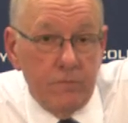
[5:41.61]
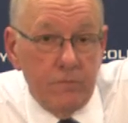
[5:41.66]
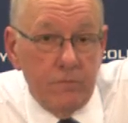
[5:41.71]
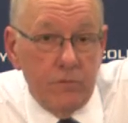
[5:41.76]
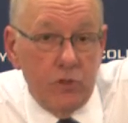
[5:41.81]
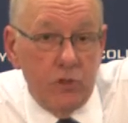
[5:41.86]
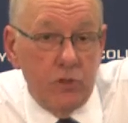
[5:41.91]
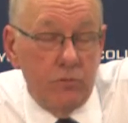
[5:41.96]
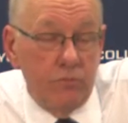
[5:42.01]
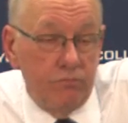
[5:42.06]

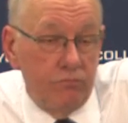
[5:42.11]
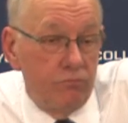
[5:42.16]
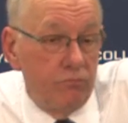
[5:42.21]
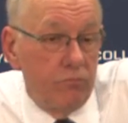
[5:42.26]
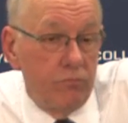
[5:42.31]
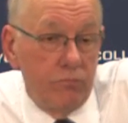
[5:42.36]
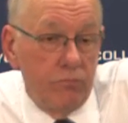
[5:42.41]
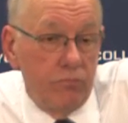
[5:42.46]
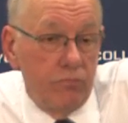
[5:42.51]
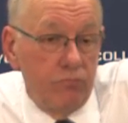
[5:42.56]
It's,
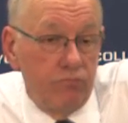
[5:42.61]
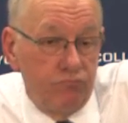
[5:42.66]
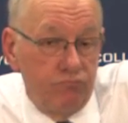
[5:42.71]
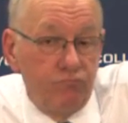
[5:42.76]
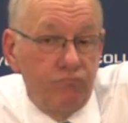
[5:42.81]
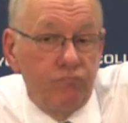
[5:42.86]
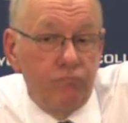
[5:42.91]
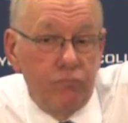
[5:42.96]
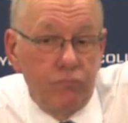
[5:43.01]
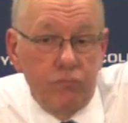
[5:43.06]

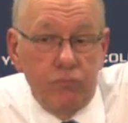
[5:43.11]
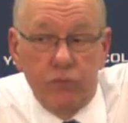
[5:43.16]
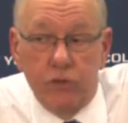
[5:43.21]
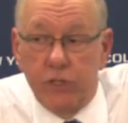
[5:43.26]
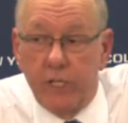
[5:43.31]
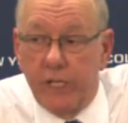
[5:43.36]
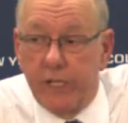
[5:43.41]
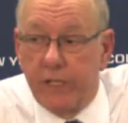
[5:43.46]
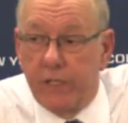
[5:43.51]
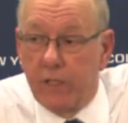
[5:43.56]

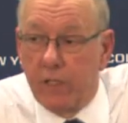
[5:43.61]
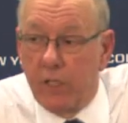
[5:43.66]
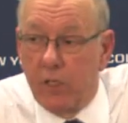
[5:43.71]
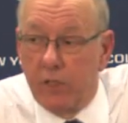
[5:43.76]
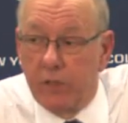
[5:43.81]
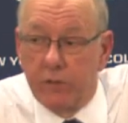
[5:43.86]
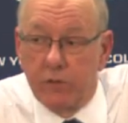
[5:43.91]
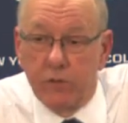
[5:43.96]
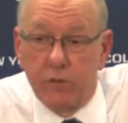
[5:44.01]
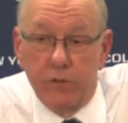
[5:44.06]
it's taking
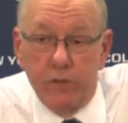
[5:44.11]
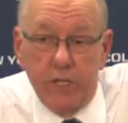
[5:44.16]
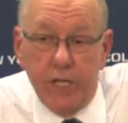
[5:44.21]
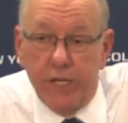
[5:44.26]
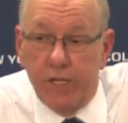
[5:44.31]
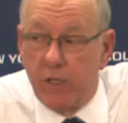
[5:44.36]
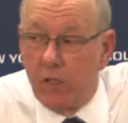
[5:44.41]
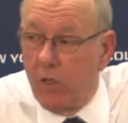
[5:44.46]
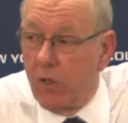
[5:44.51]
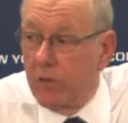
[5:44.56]
long. It's going to
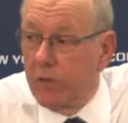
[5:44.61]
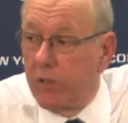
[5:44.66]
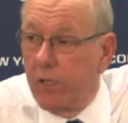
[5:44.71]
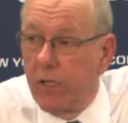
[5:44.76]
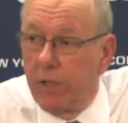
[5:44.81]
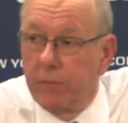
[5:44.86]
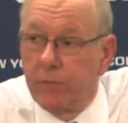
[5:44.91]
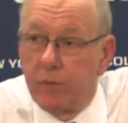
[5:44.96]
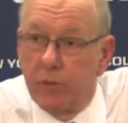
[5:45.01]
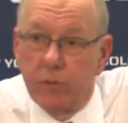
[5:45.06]
take a long
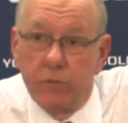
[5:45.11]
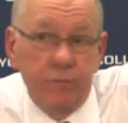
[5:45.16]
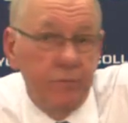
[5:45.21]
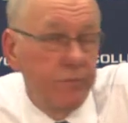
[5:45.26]
time too.